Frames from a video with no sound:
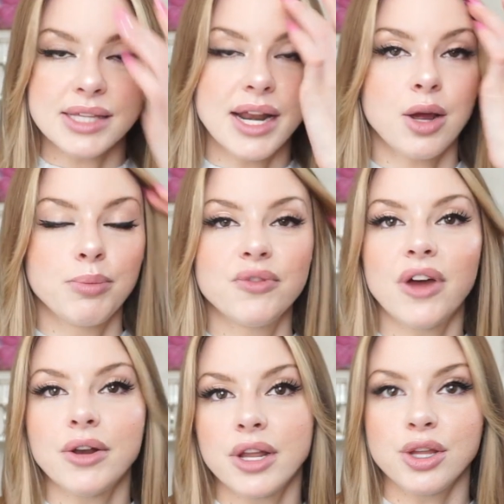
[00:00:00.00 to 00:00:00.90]
and I hope you
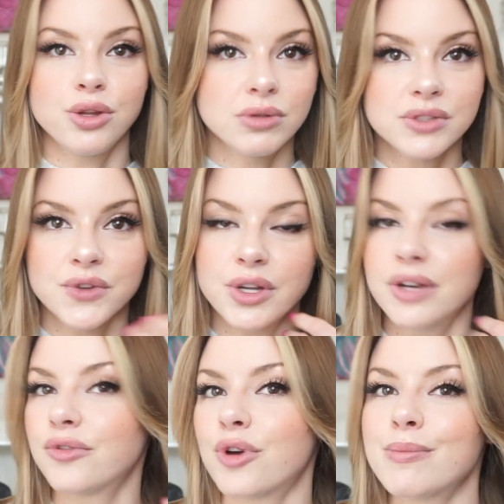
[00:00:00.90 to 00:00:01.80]
found it useful and
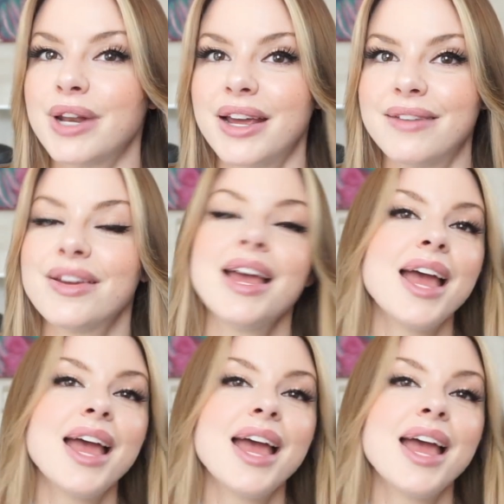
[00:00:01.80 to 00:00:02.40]
informative.